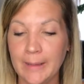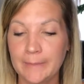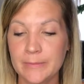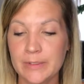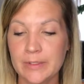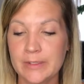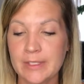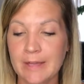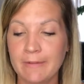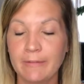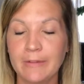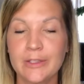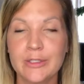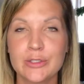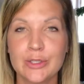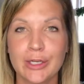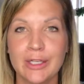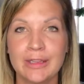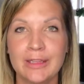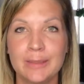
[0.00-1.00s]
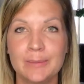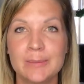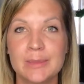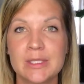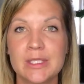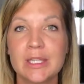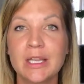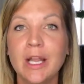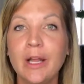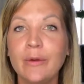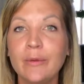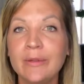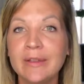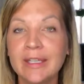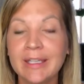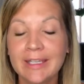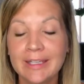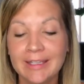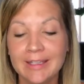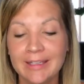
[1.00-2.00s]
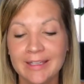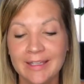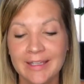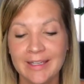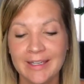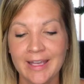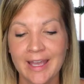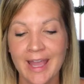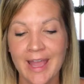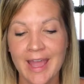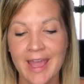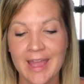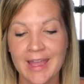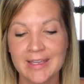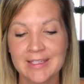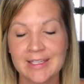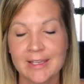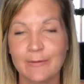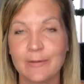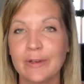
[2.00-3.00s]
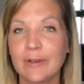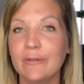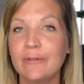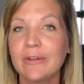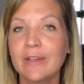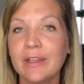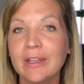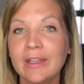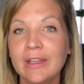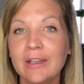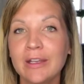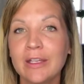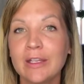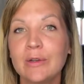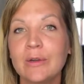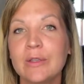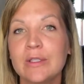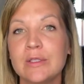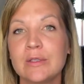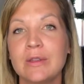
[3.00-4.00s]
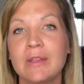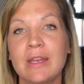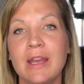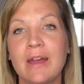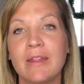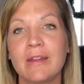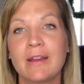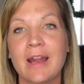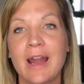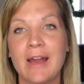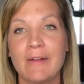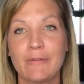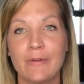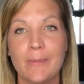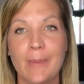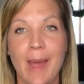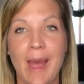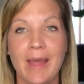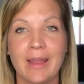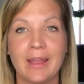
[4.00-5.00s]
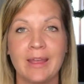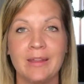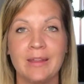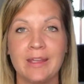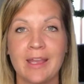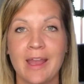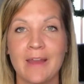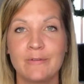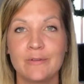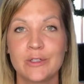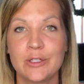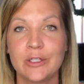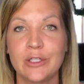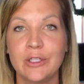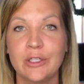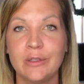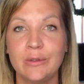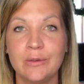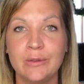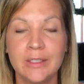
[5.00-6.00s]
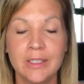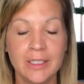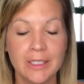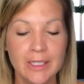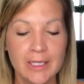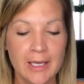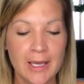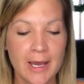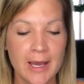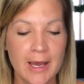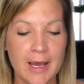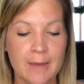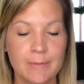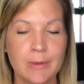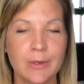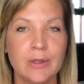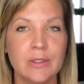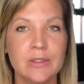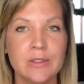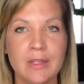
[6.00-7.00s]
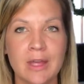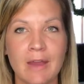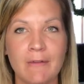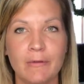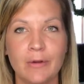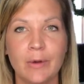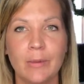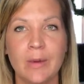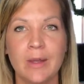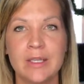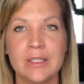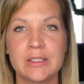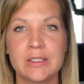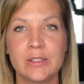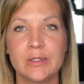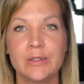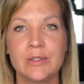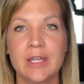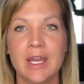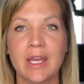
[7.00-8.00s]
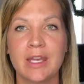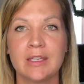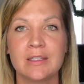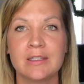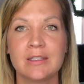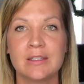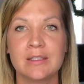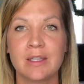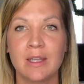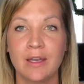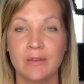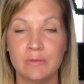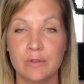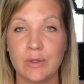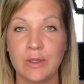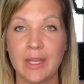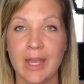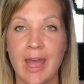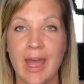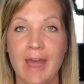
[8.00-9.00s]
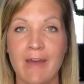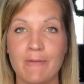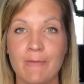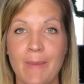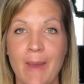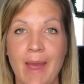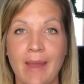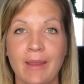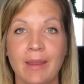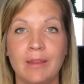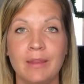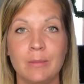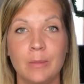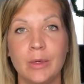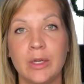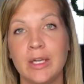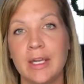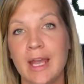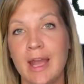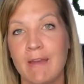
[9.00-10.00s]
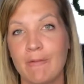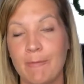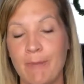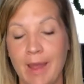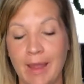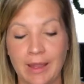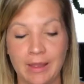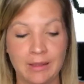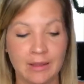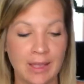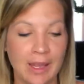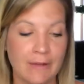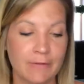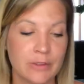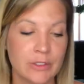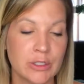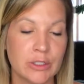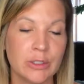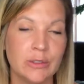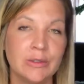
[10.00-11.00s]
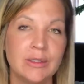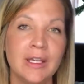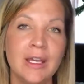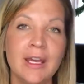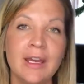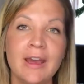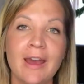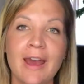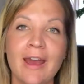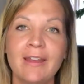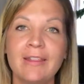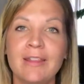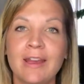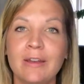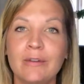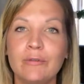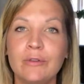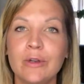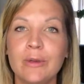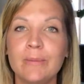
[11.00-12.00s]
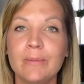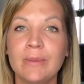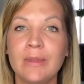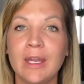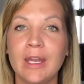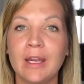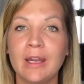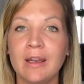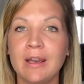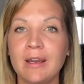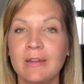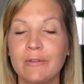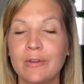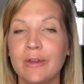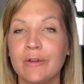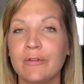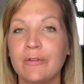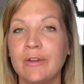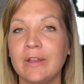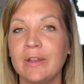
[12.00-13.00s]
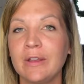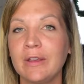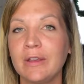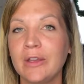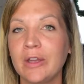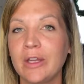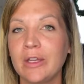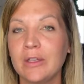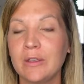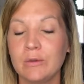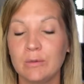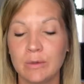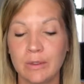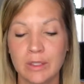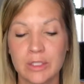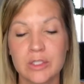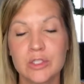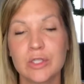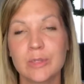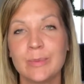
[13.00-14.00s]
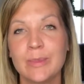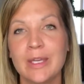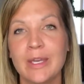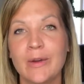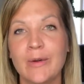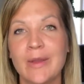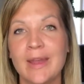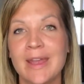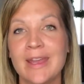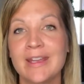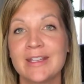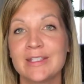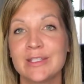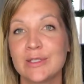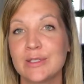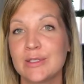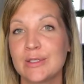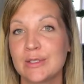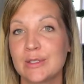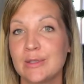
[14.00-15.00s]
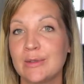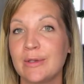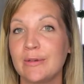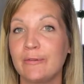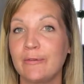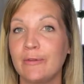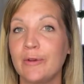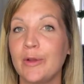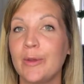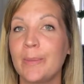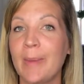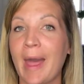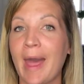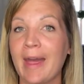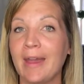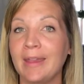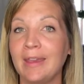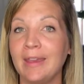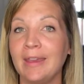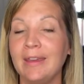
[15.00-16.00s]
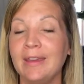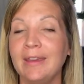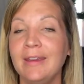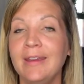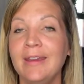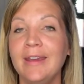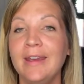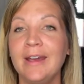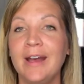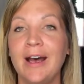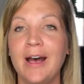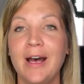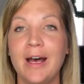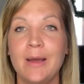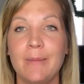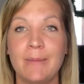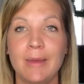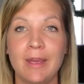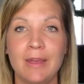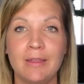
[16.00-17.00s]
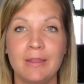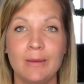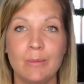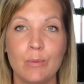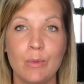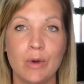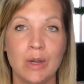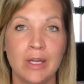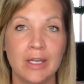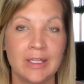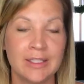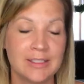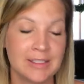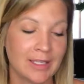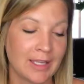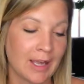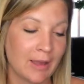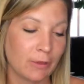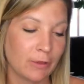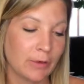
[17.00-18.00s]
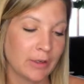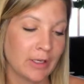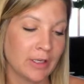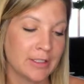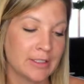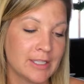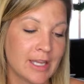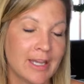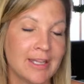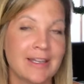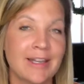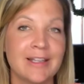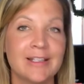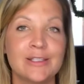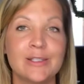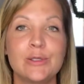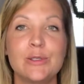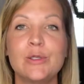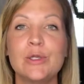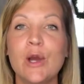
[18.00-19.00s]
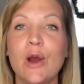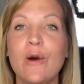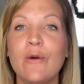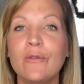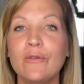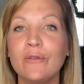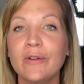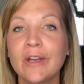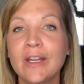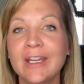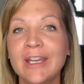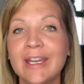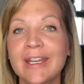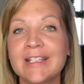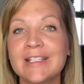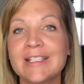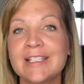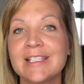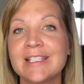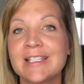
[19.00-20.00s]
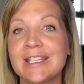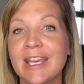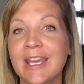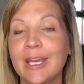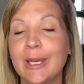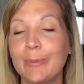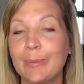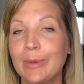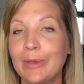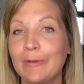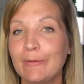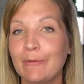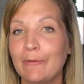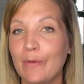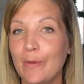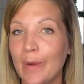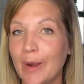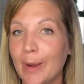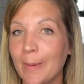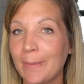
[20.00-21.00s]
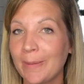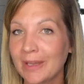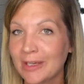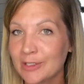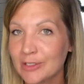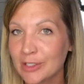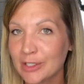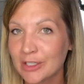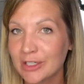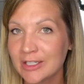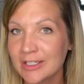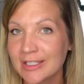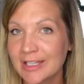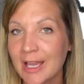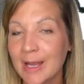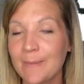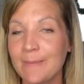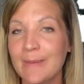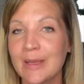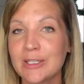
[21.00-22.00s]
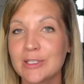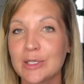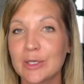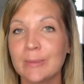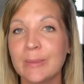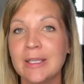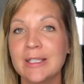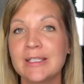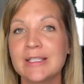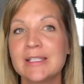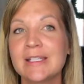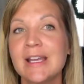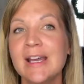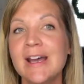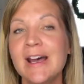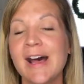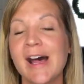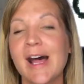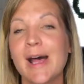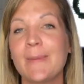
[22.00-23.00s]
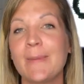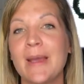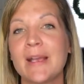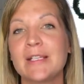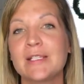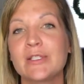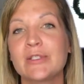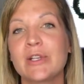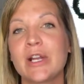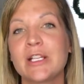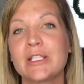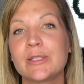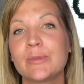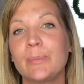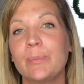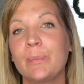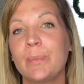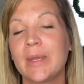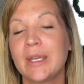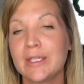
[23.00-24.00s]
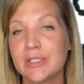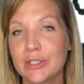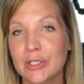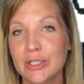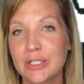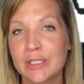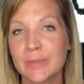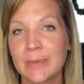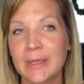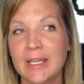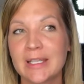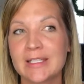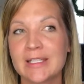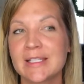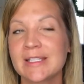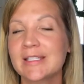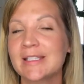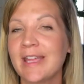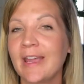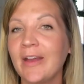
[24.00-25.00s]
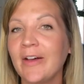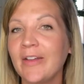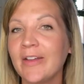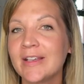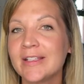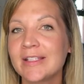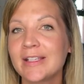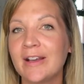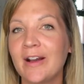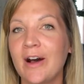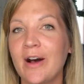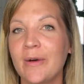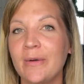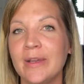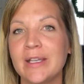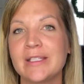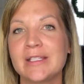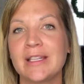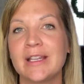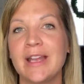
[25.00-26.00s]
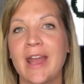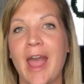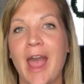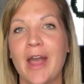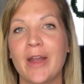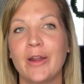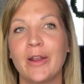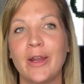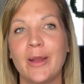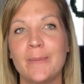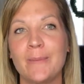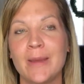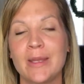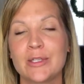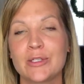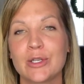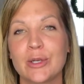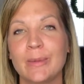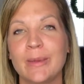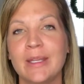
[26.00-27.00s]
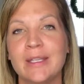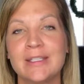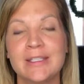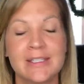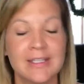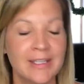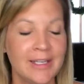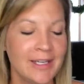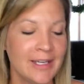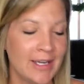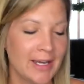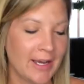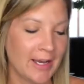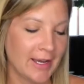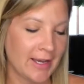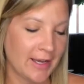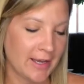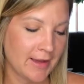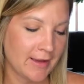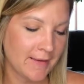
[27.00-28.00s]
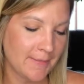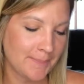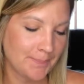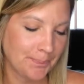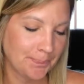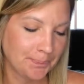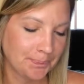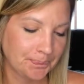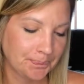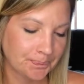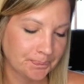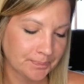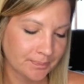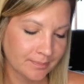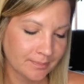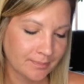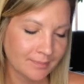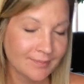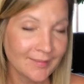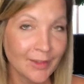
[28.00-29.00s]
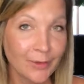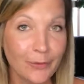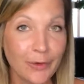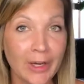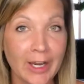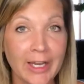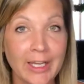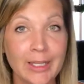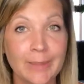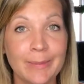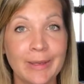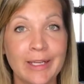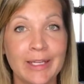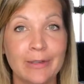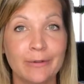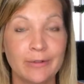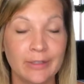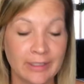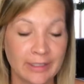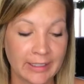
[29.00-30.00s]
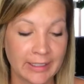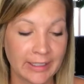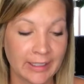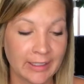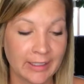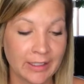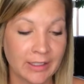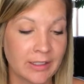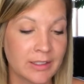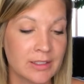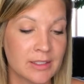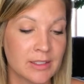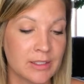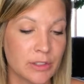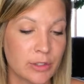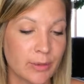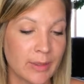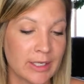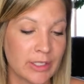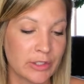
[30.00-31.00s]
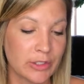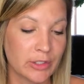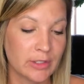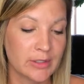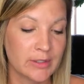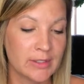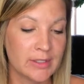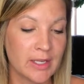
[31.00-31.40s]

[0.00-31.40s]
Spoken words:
So definitely drink them slowly. And if you're feeling good, you can do the other half a packet in the afternoon. You can do that for 1 to 2 days of doing a half packet in the morning, half packet in the afternoon. And then from there, if you're feeling good, you really should be okay to just do a full packet in the morning to get through your 10 days. Don't forget to take before pictures and measurements. I stress pictures because the scale isn't always an accurate measurement for anybody really in any situation.